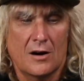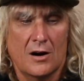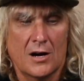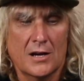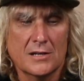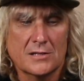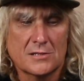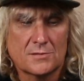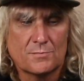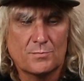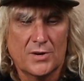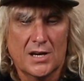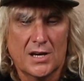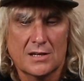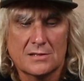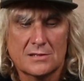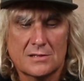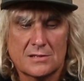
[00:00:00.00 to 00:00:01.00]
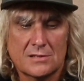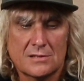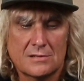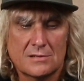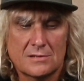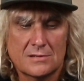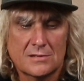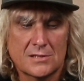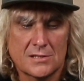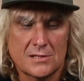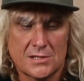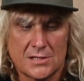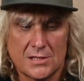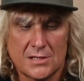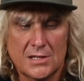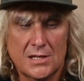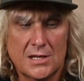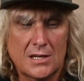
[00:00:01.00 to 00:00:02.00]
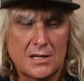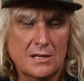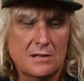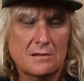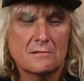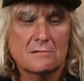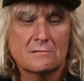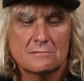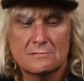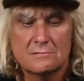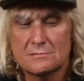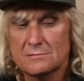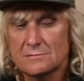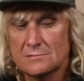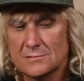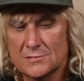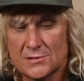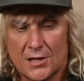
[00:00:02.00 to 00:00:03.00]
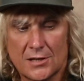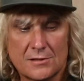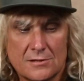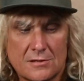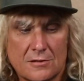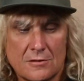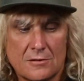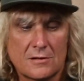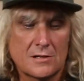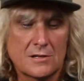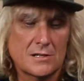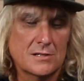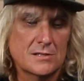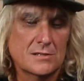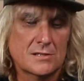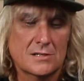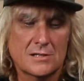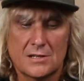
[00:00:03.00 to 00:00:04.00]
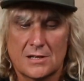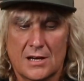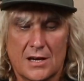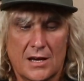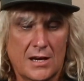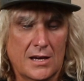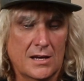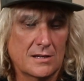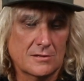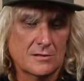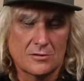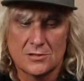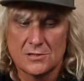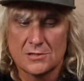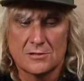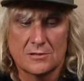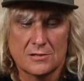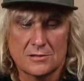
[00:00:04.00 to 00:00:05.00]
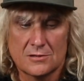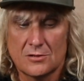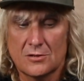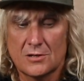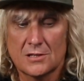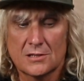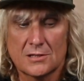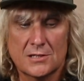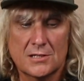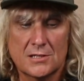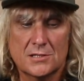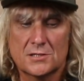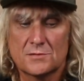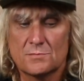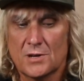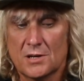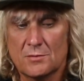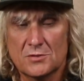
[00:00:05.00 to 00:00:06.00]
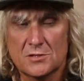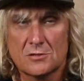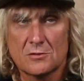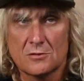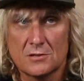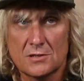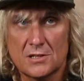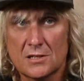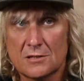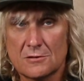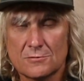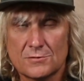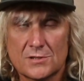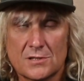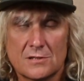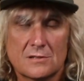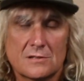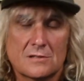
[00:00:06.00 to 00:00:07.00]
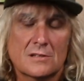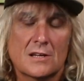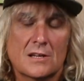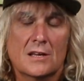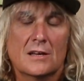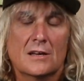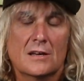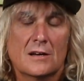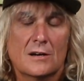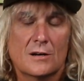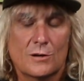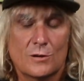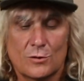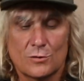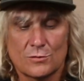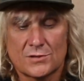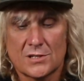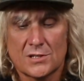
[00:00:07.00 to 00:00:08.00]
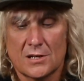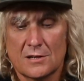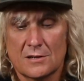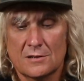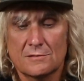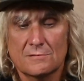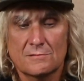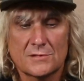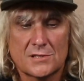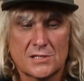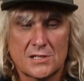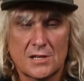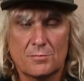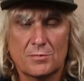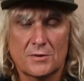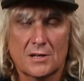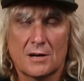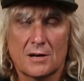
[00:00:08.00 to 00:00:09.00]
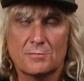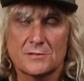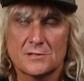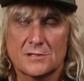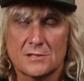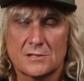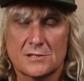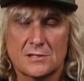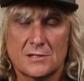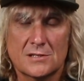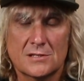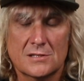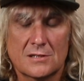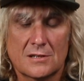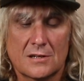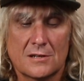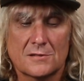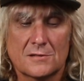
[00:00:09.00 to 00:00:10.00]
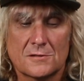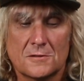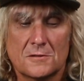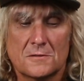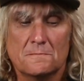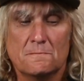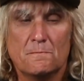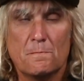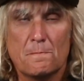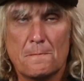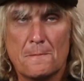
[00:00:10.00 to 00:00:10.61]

expect to see those guys and guys like Ty Lynch, maybe Scott Nicholson, also stepping up as the season goes on.